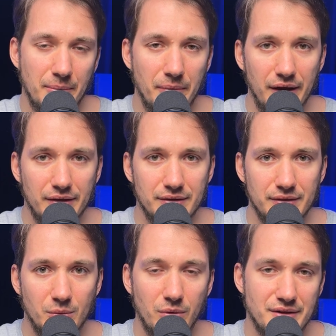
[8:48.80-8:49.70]
amend
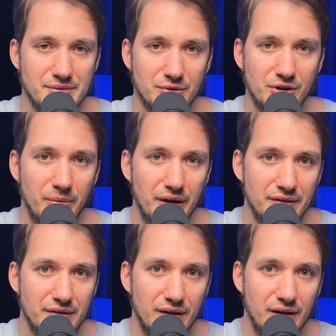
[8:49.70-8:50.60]
WASM command
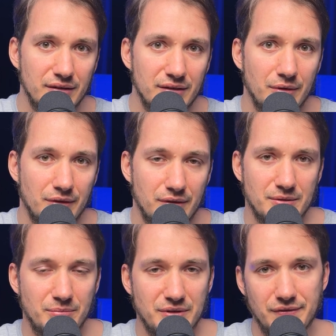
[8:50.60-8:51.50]
set with
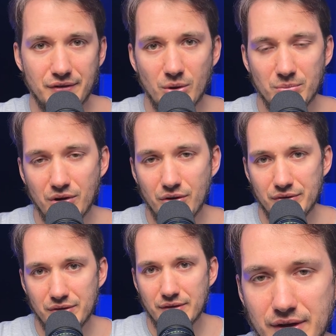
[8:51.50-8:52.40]
specific
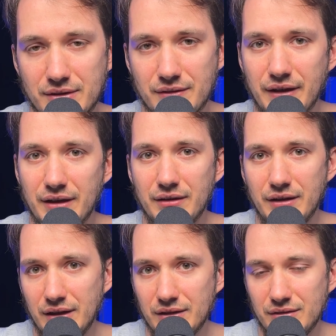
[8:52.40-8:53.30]
opcodes that they
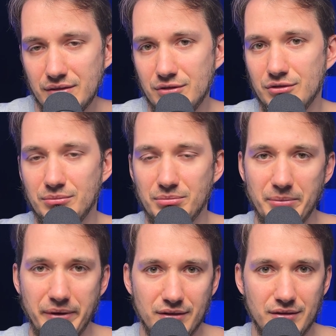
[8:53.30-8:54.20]
need to
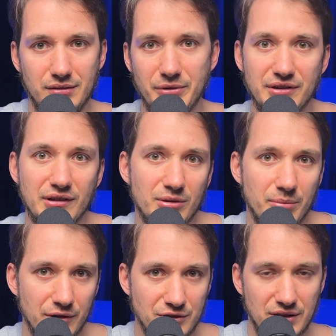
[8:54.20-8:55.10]
implement particular
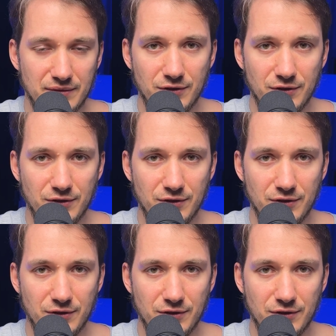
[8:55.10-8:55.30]
blockchain